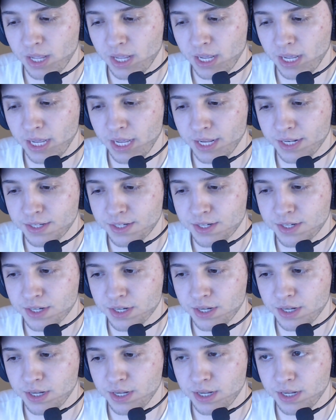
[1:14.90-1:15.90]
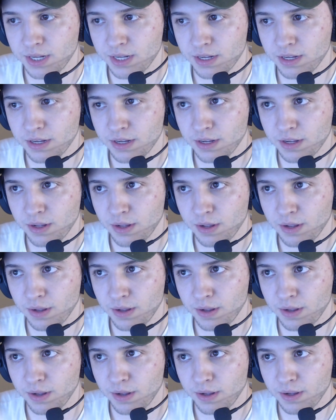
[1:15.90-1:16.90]
it's
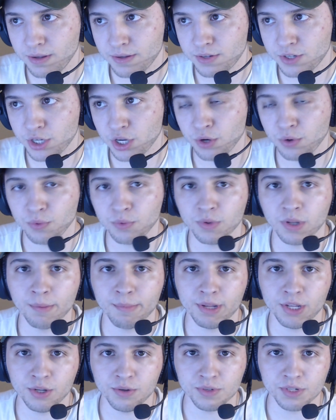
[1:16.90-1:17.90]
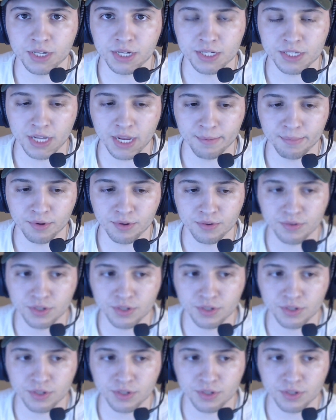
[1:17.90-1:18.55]
so let me use an example.